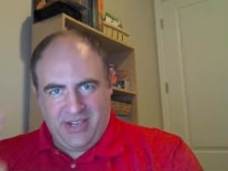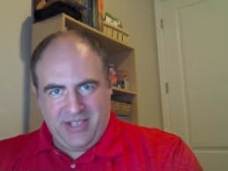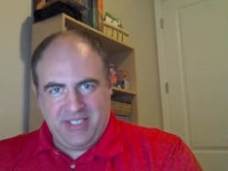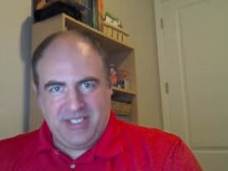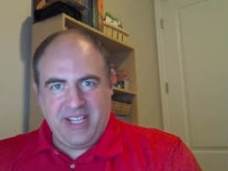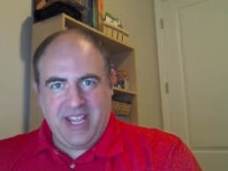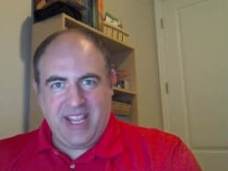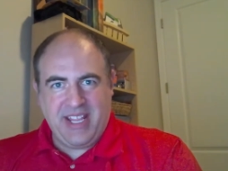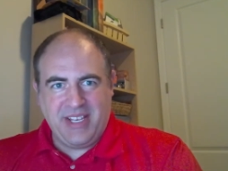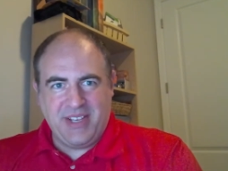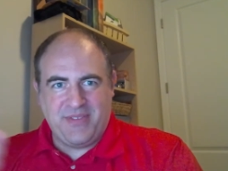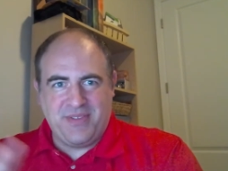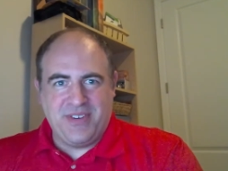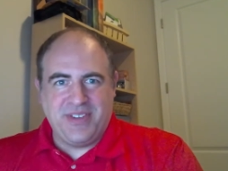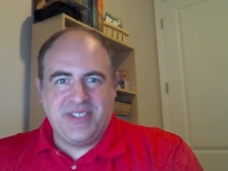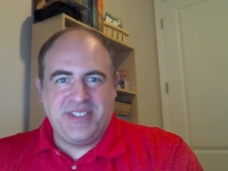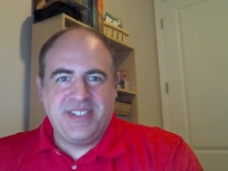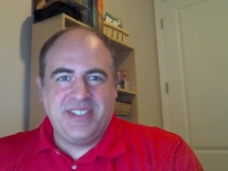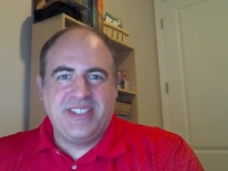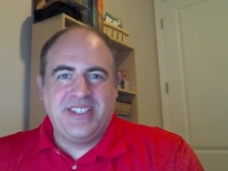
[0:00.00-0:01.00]
Second
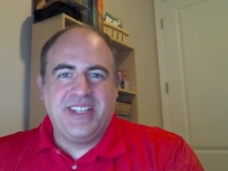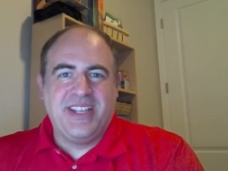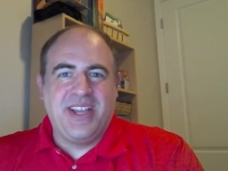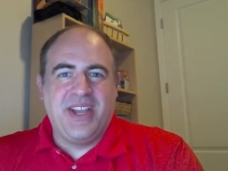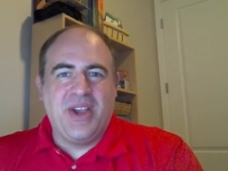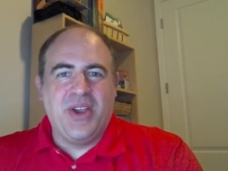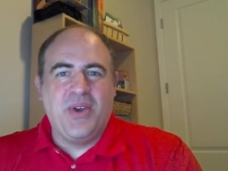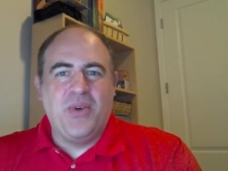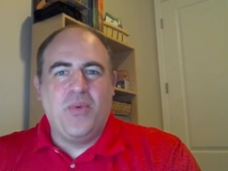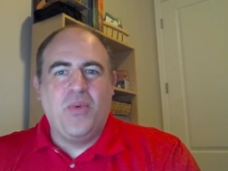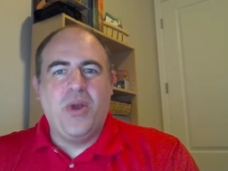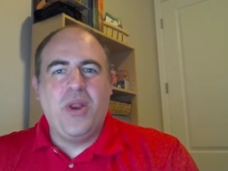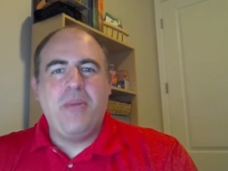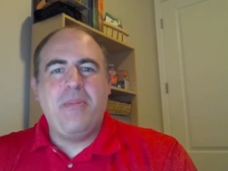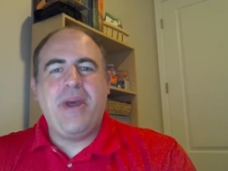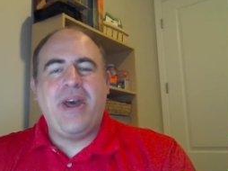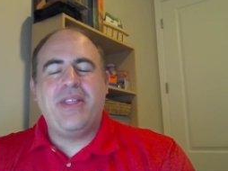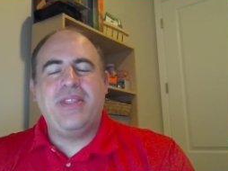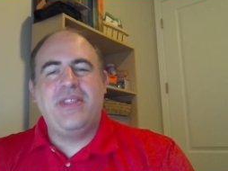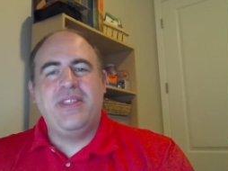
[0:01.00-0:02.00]
difference uh, what
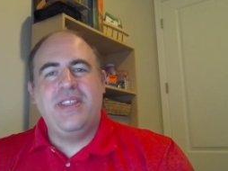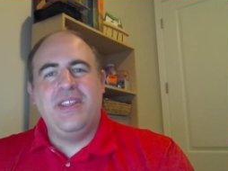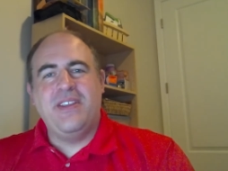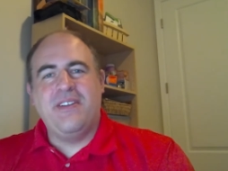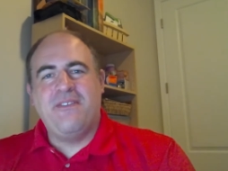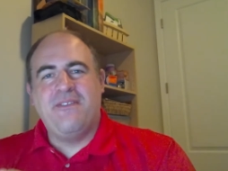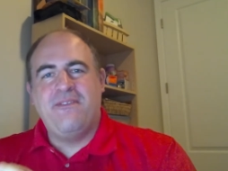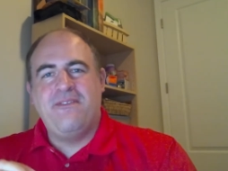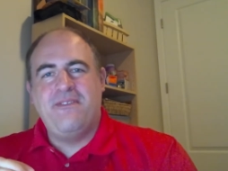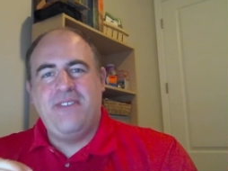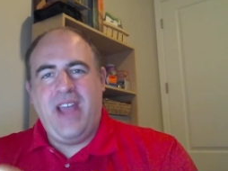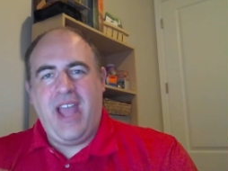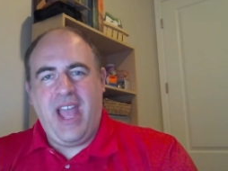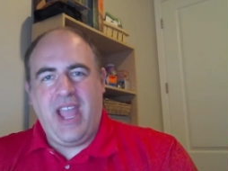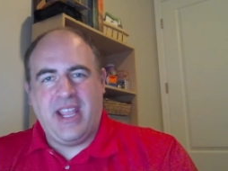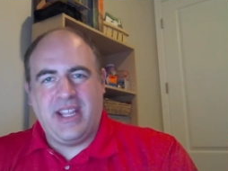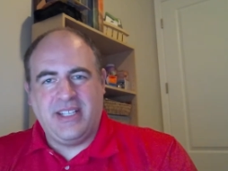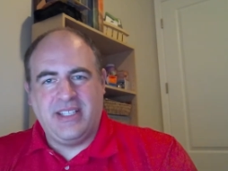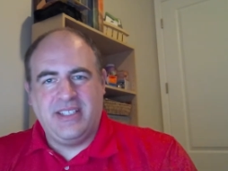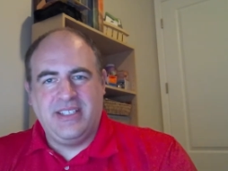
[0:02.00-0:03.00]
about the
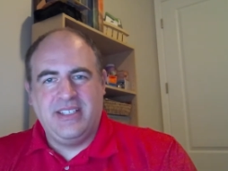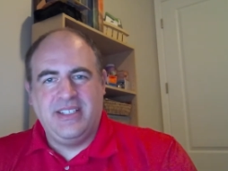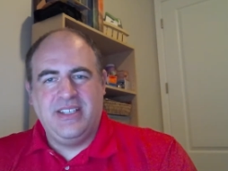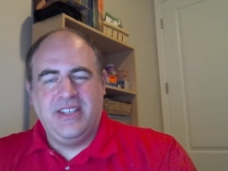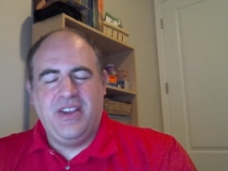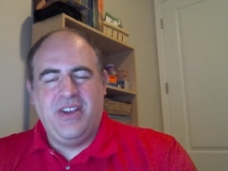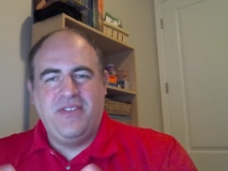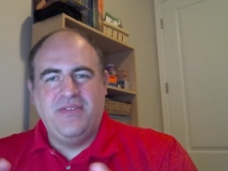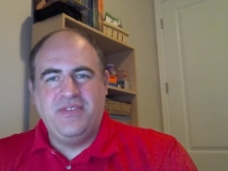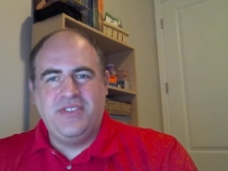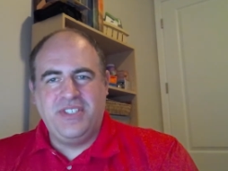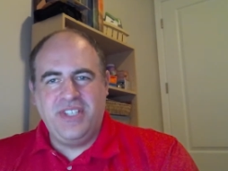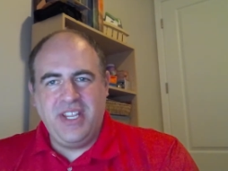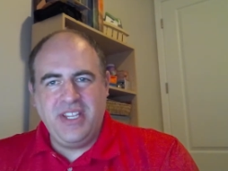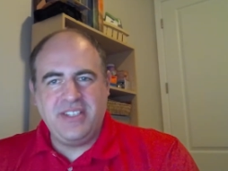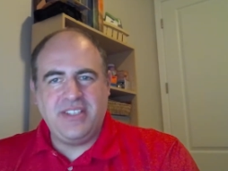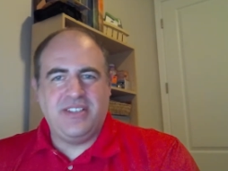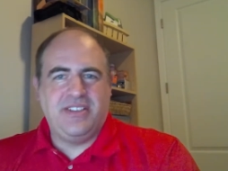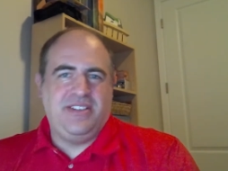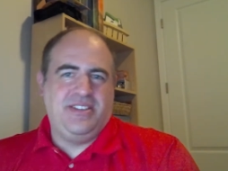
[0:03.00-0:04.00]
effect of
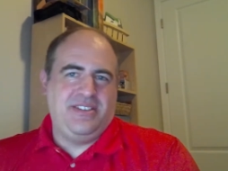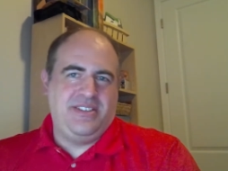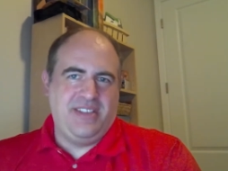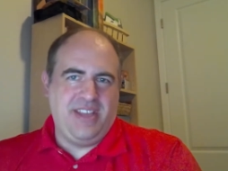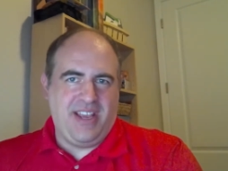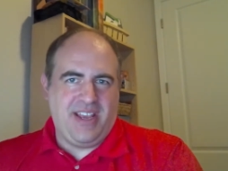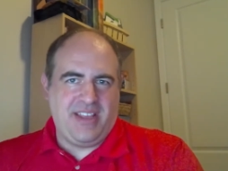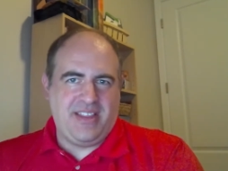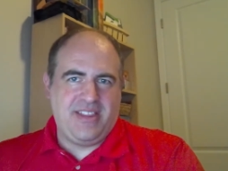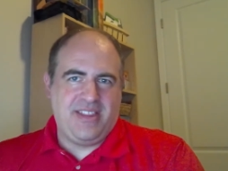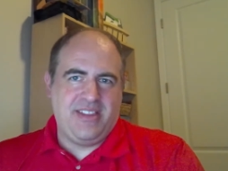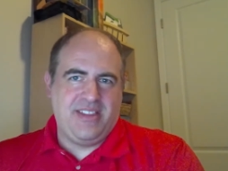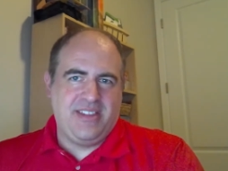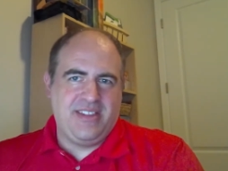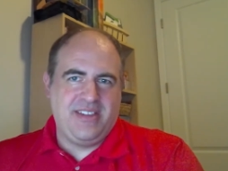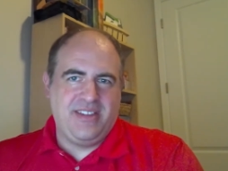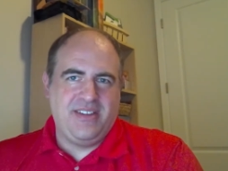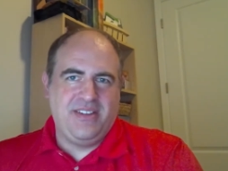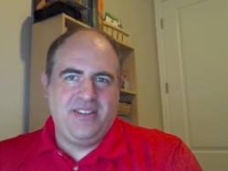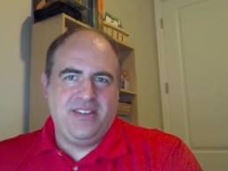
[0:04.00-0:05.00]
Jesus' death
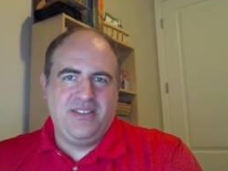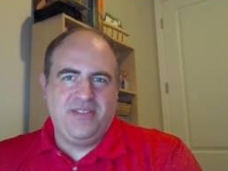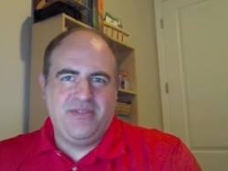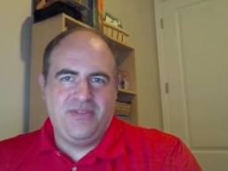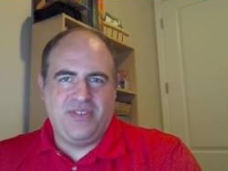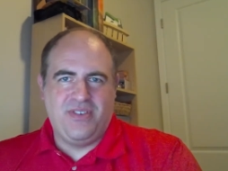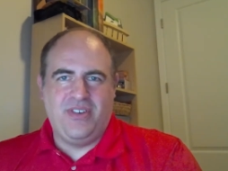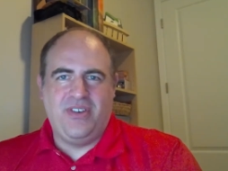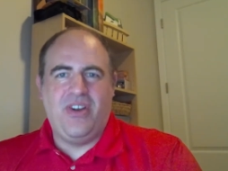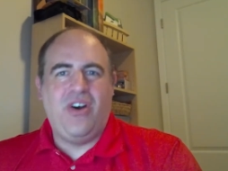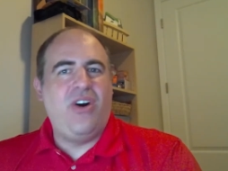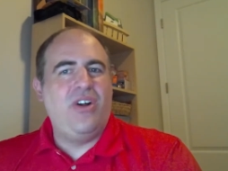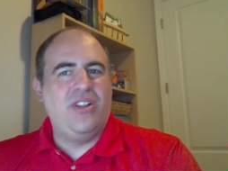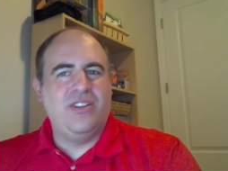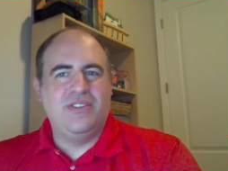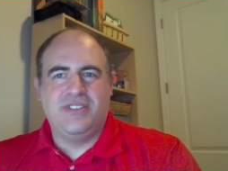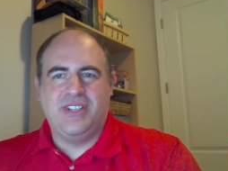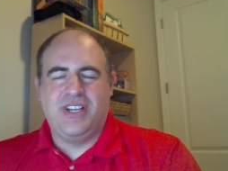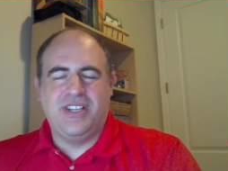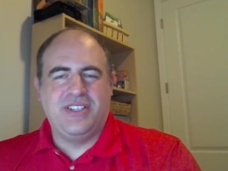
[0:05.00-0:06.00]
for
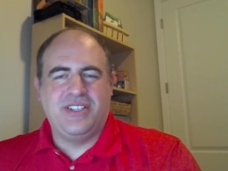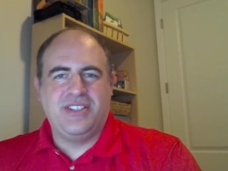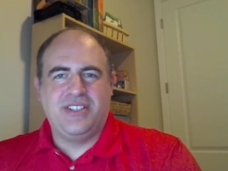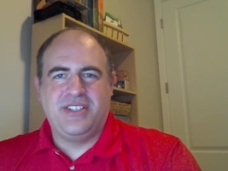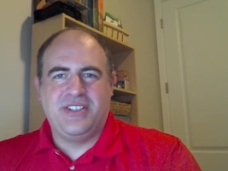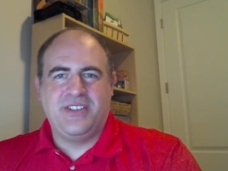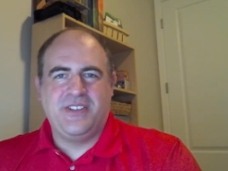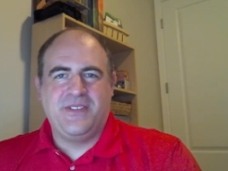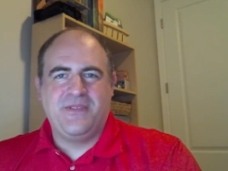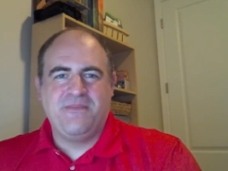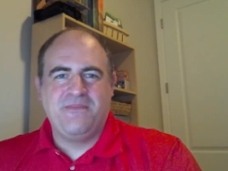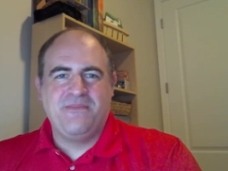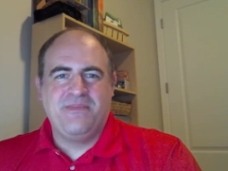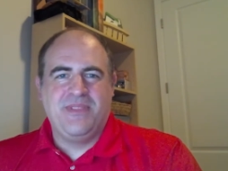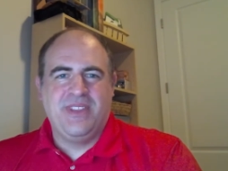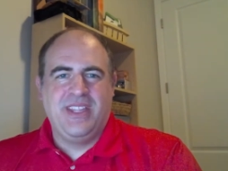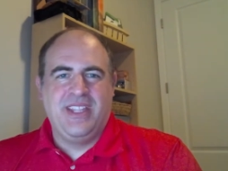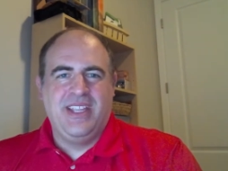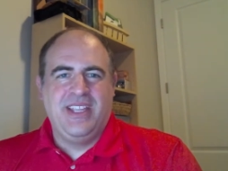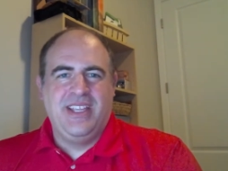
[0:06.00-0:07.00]
all of us?
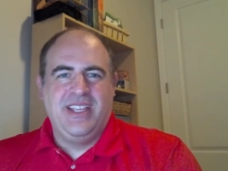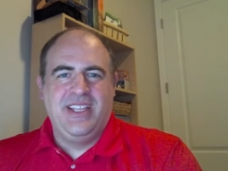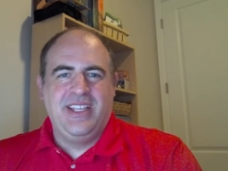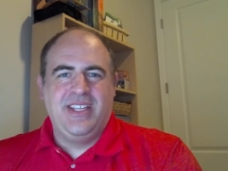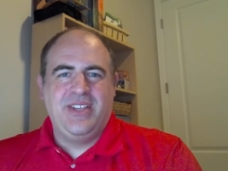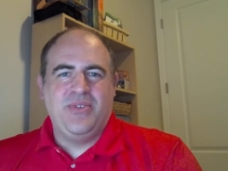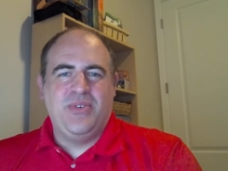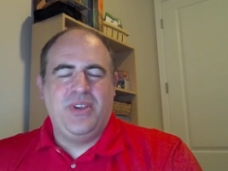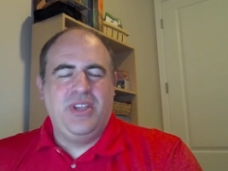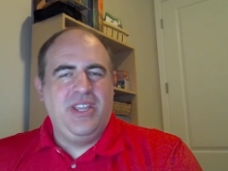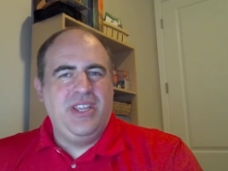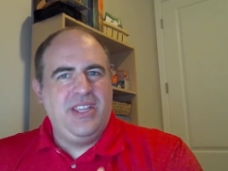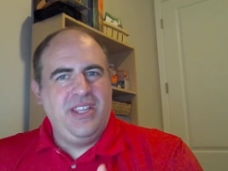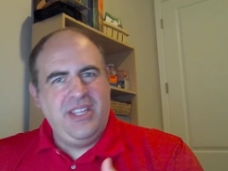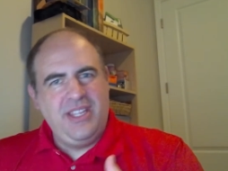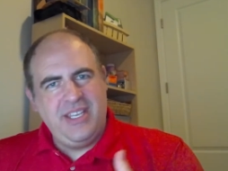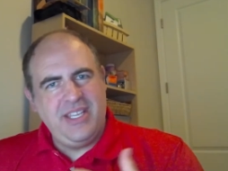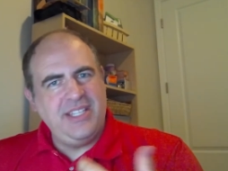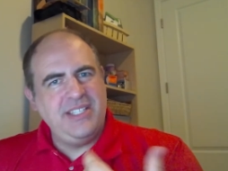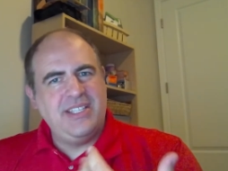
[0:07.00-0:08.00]
Well,
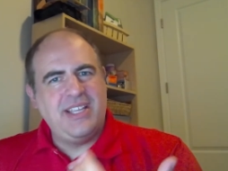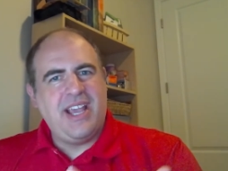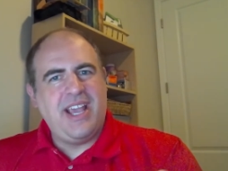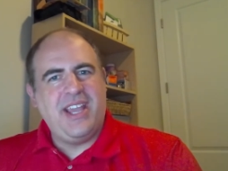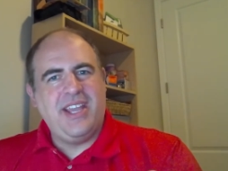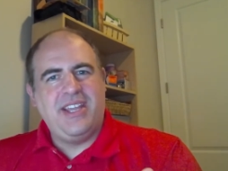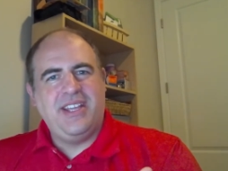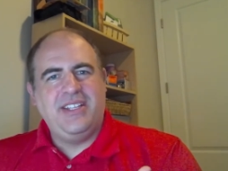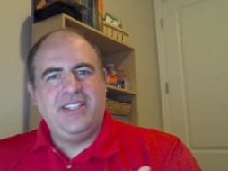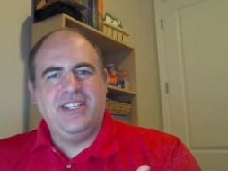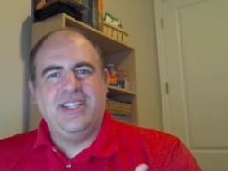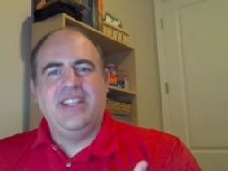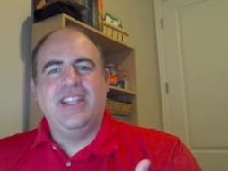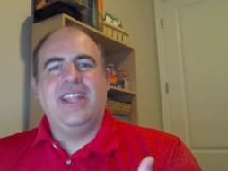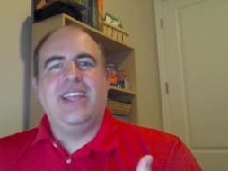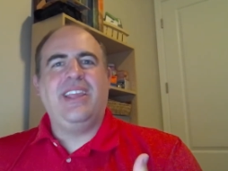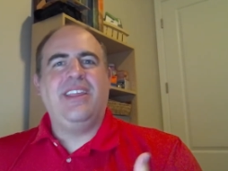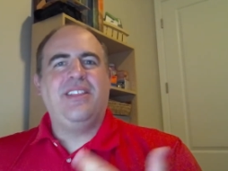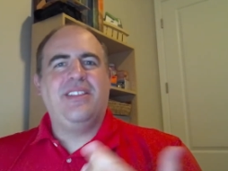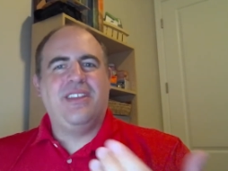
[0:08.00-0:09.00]
he didn't die to
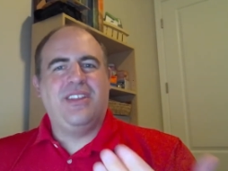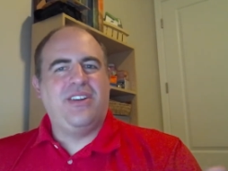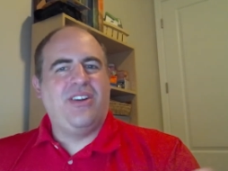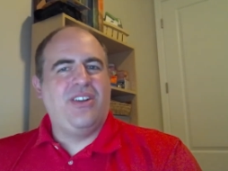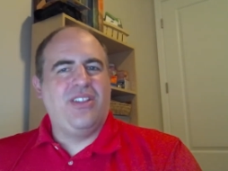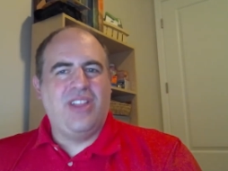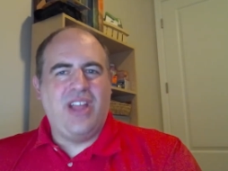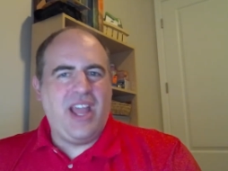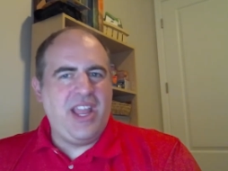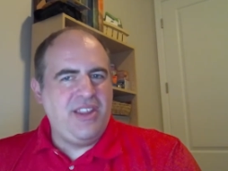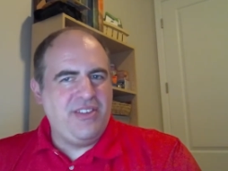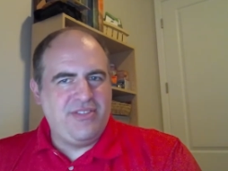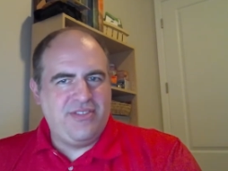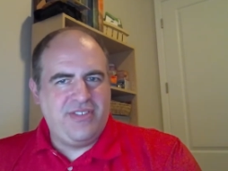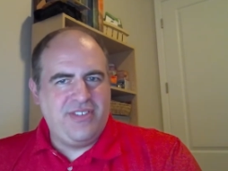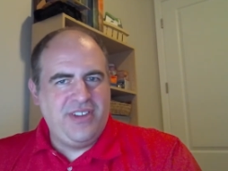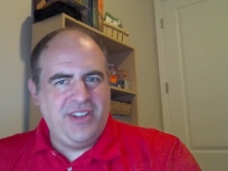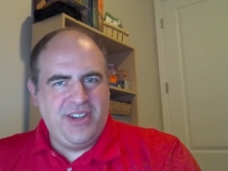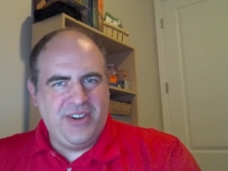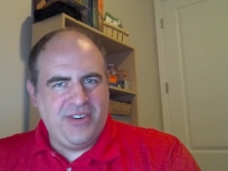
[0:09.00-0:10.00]
lengthen our
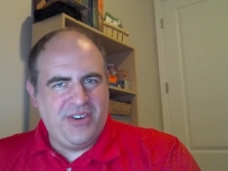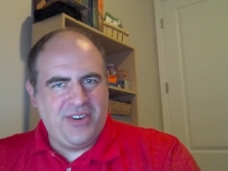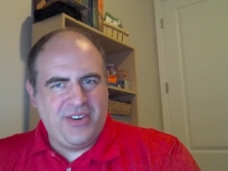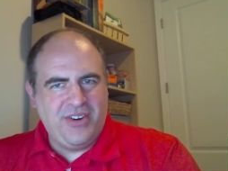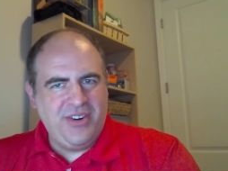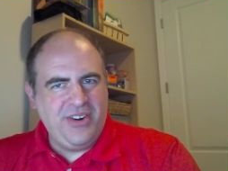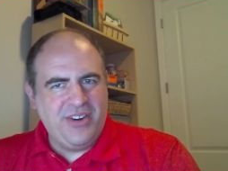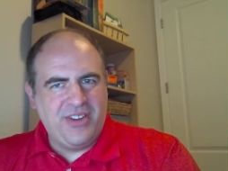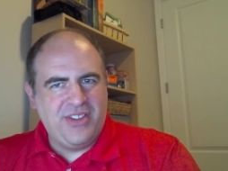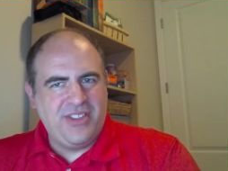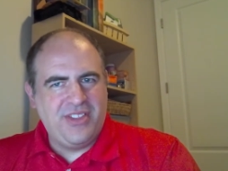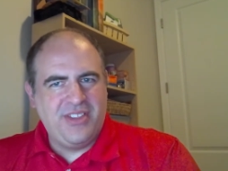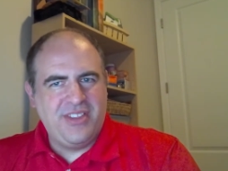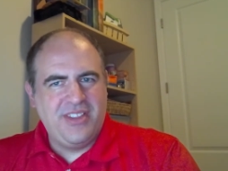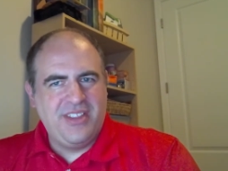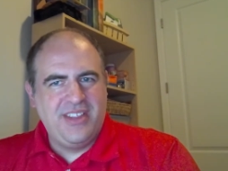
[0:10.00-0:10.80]
life here on earth.